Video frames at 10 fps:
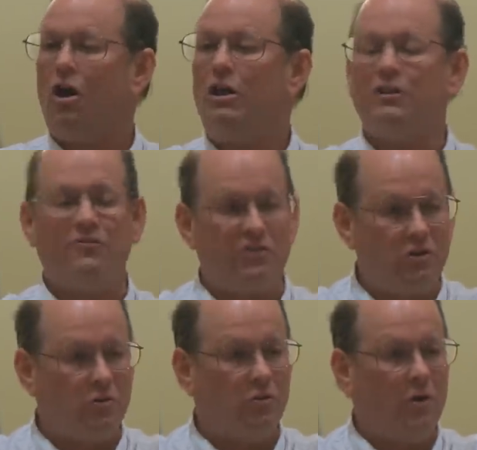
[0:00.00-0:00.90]
All of
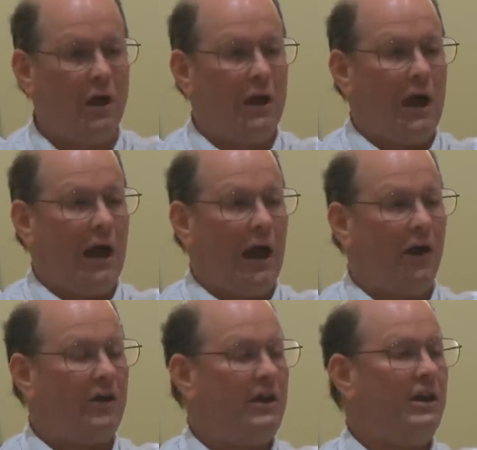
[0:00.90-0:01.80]
you
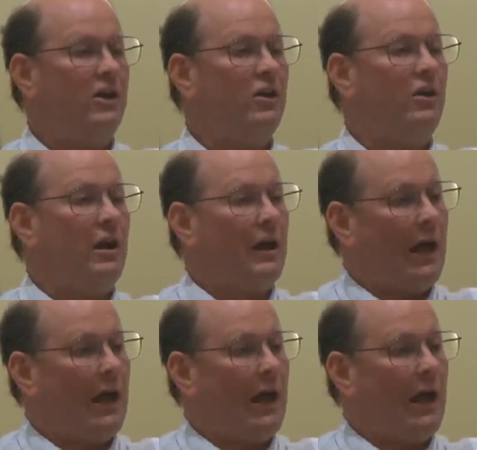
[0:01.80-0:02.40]
are here,